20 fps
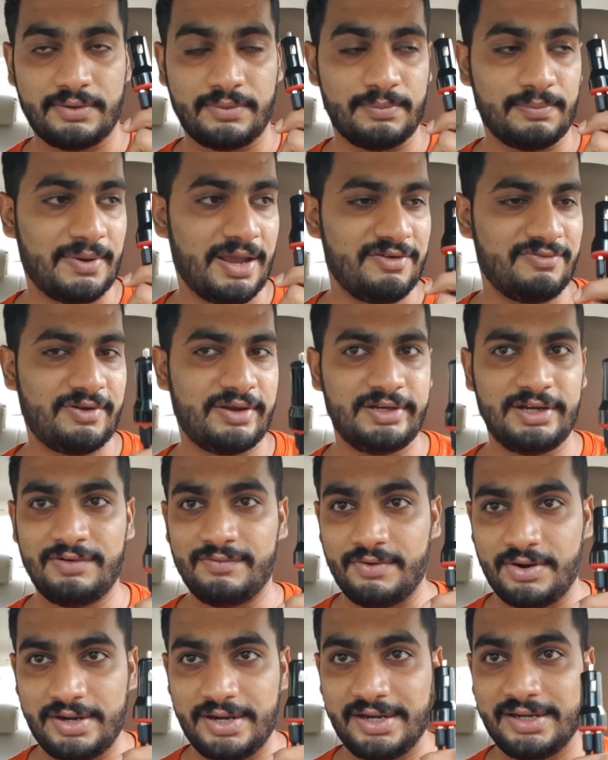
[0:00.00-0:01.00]
my final
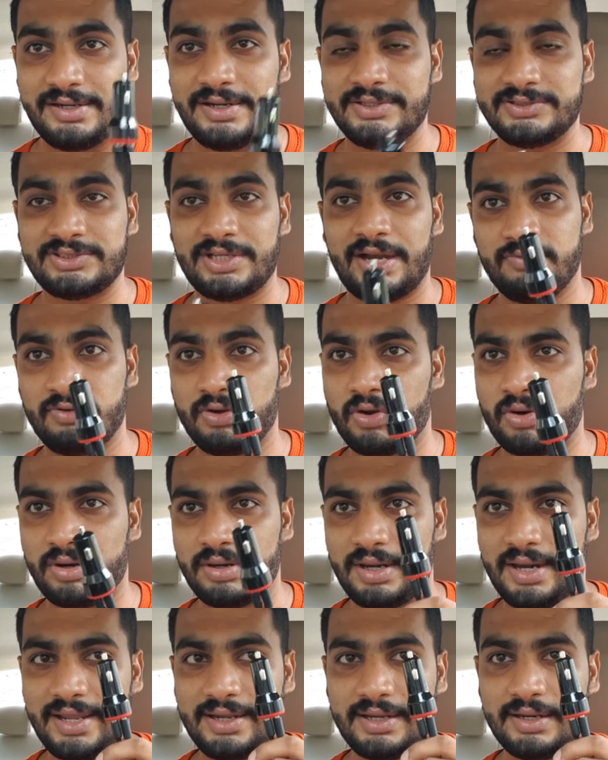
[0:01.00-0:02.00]
verdict is, if you're
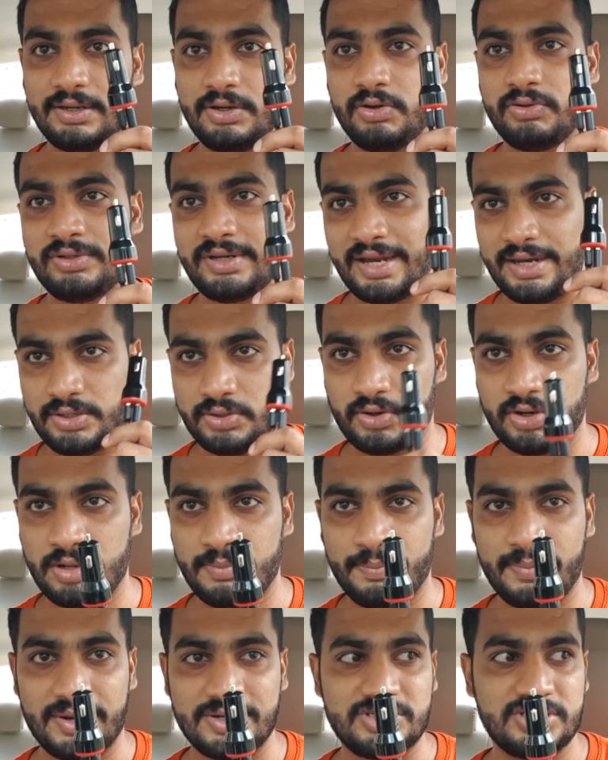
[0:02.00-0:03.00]
tight on a
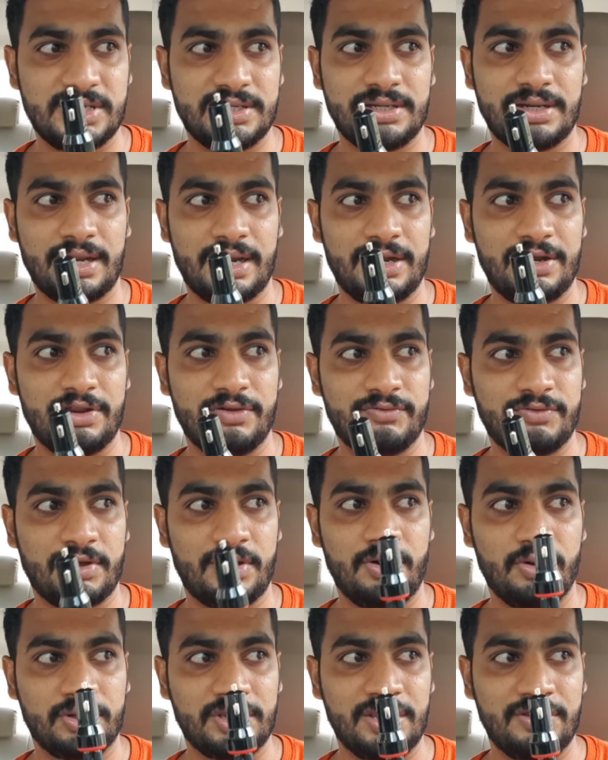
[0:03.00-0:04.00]
budget, and if you're
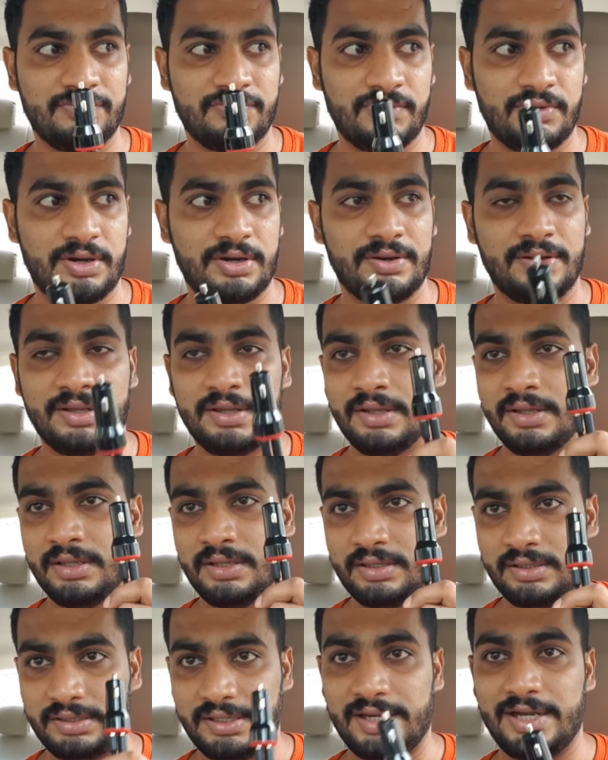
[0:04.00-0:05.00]
looking for a
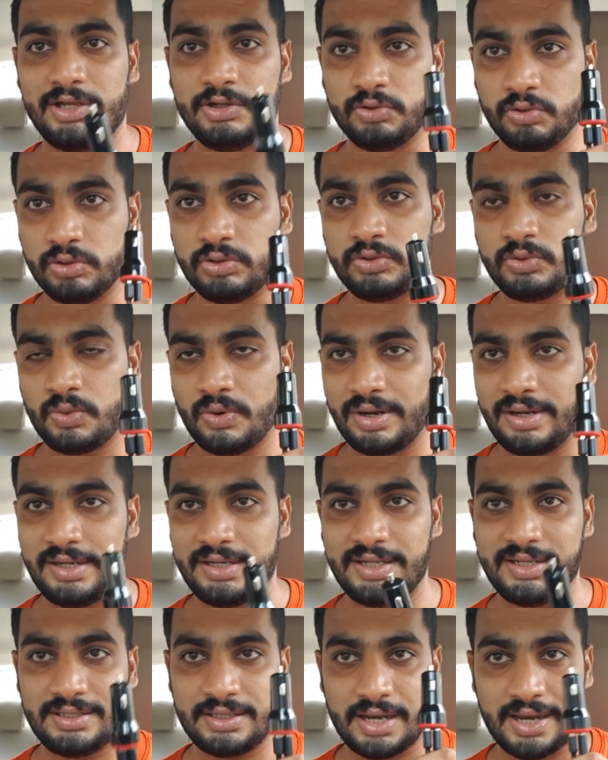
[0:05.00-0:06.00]
really good
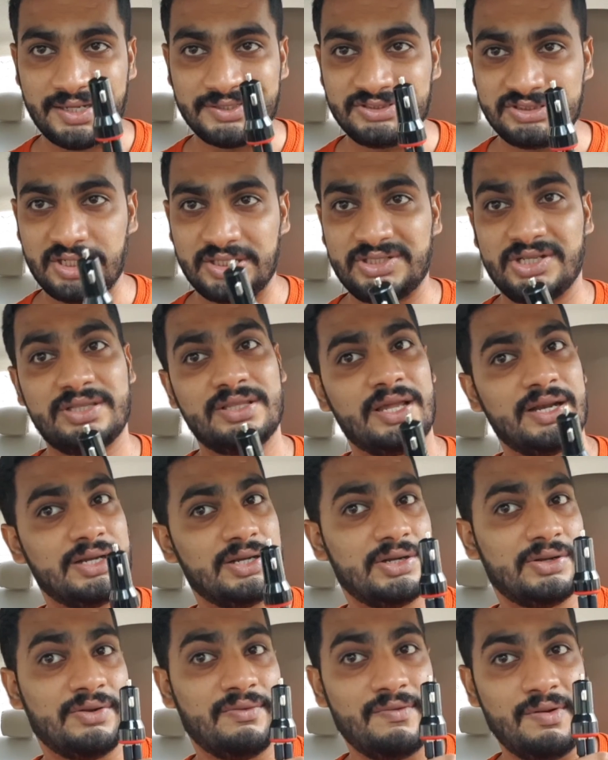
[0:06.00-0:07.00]
quality car charger that
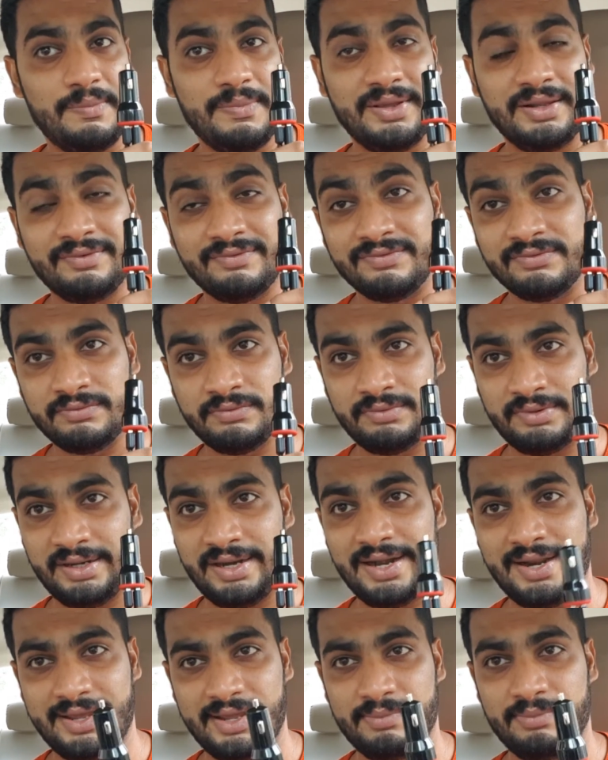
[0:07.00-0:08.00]
will be
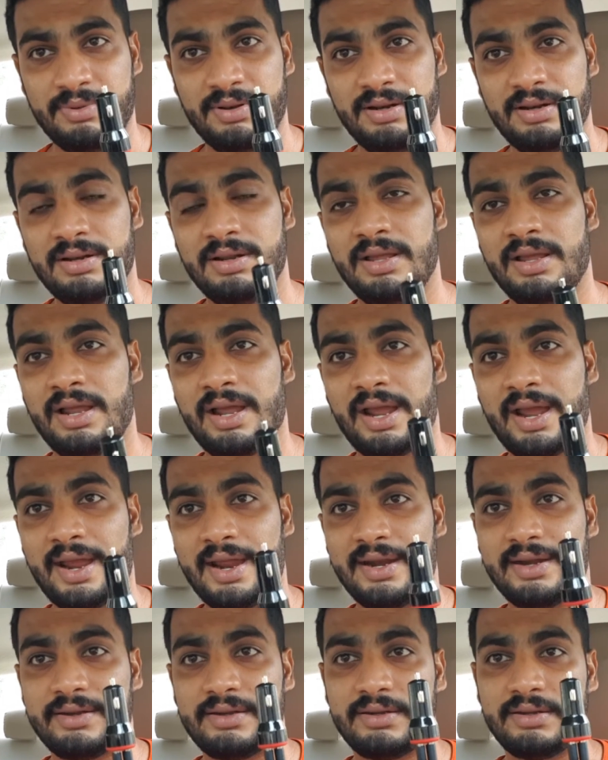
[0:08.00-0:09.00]
reliable,
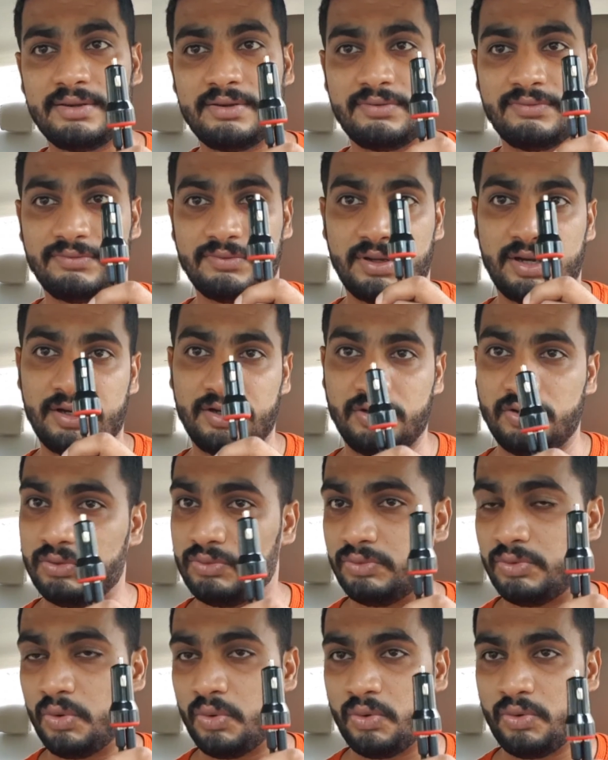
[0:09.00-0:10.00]
and you
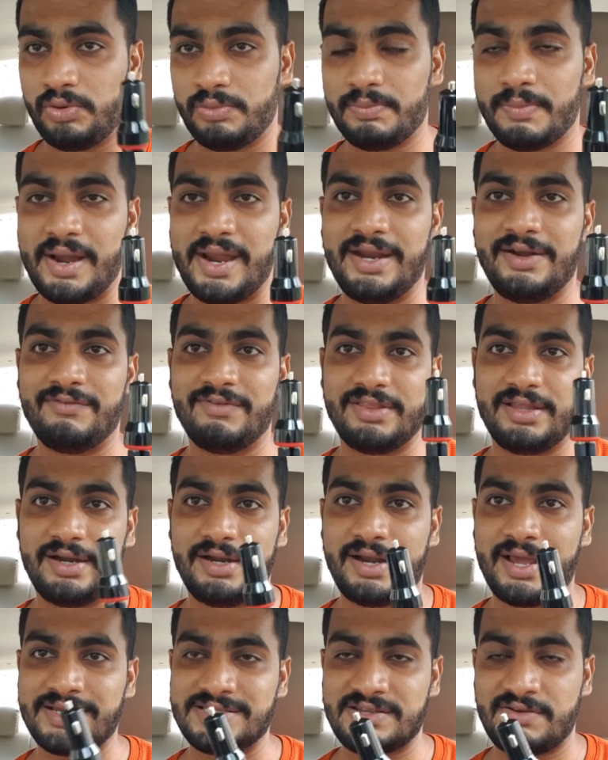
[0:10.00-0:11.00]
don't mind whether
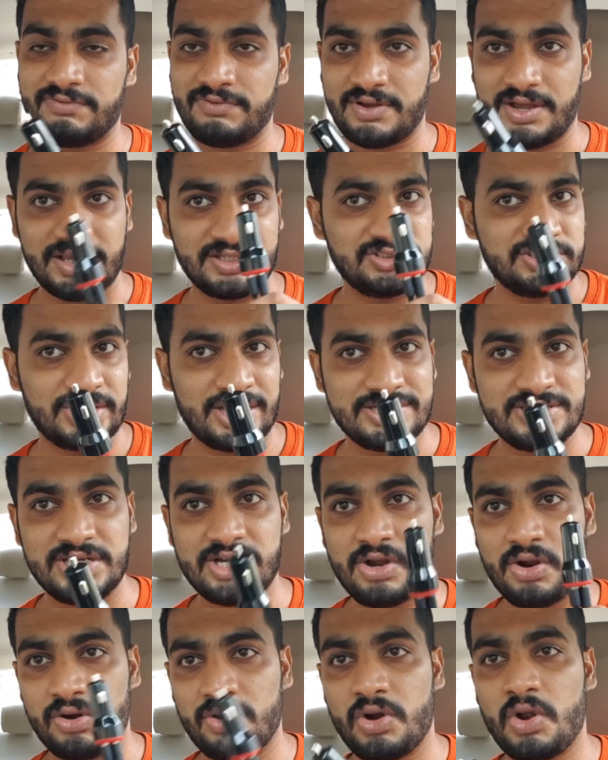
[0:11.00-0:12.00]
it has a fast
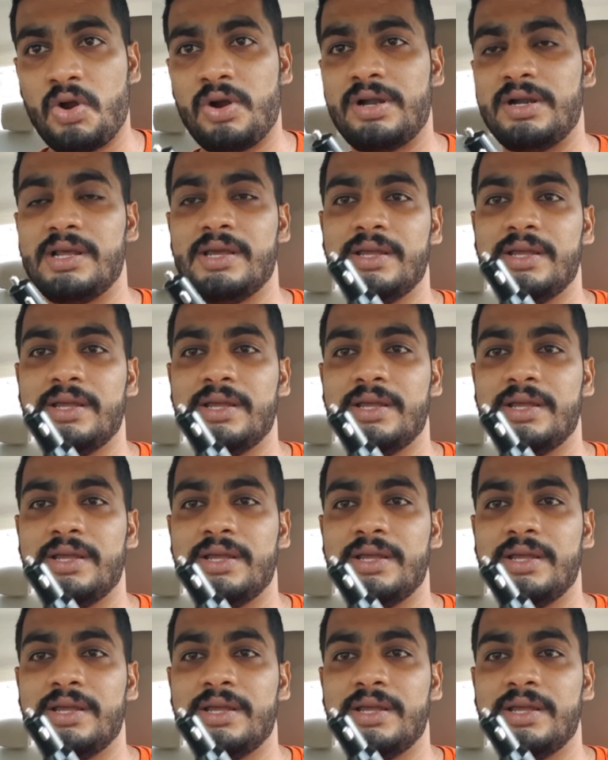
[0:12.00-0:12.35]
charging or not,